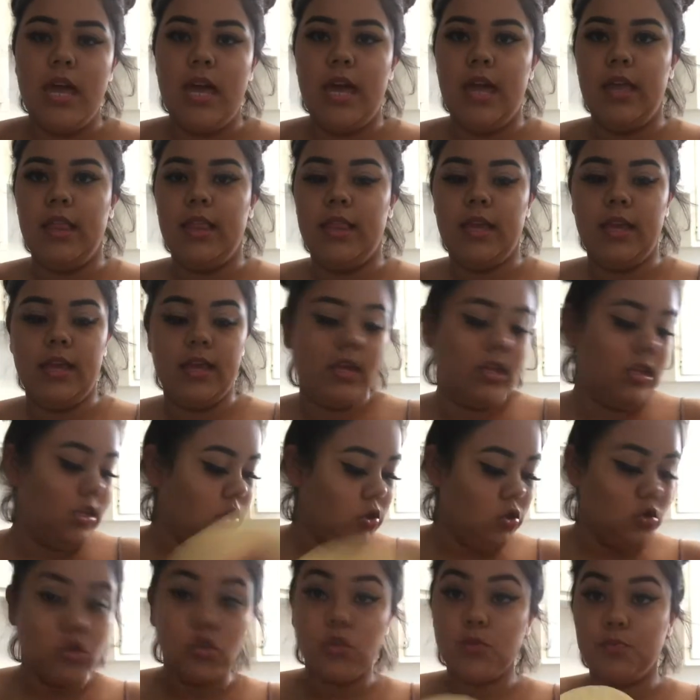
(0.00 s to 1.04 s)
and then
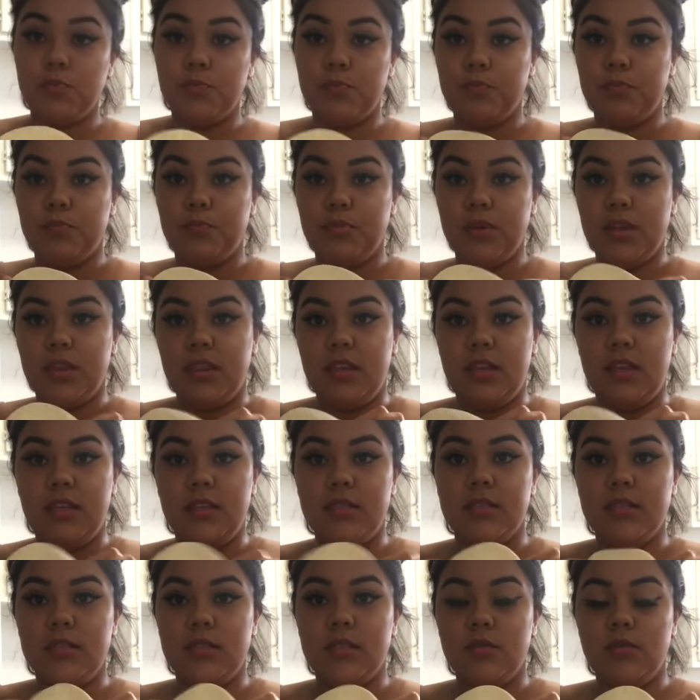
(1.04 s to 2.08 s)
you just put
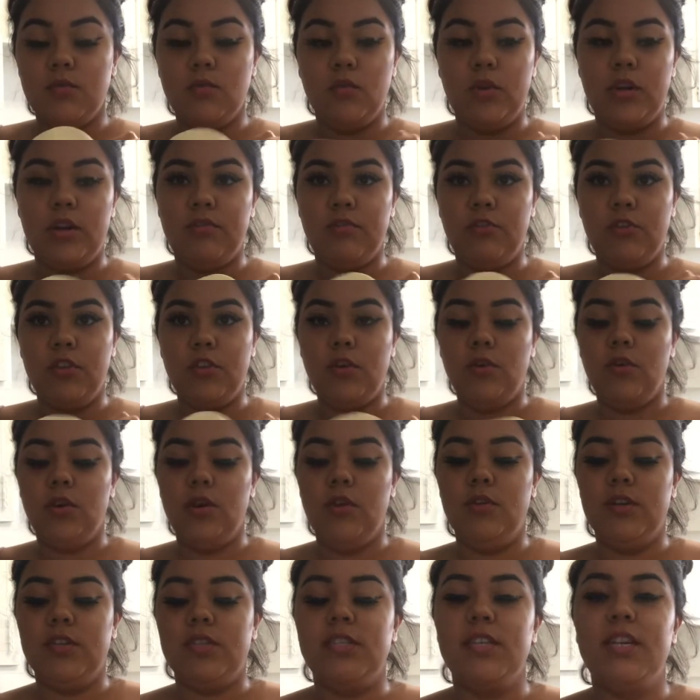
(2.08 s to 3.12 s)
these whenever the
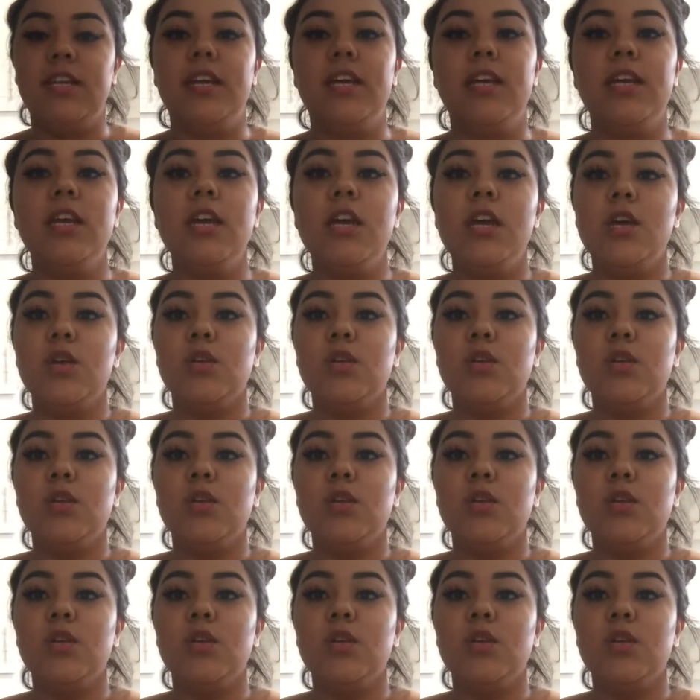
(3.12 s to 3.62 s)
oil is heated.